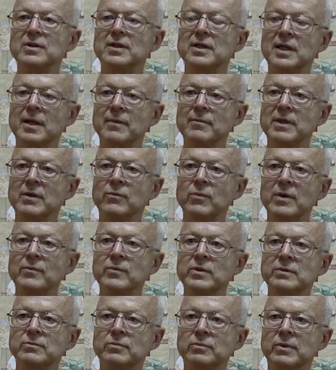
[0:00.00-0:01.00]
The, num- the
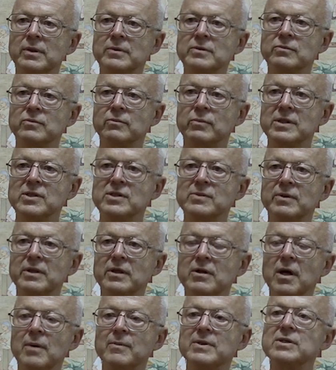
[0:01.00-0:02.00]
one pr- principle
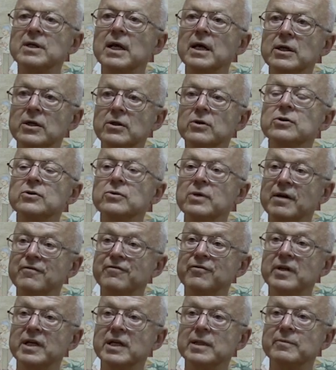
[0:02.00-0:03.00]
in karma is you do
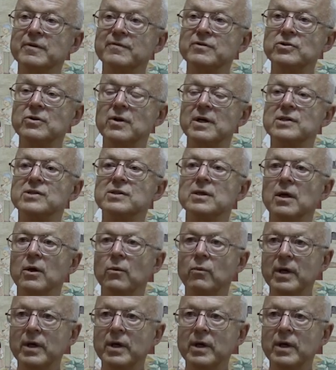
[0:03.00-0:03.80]
have freedom of choice.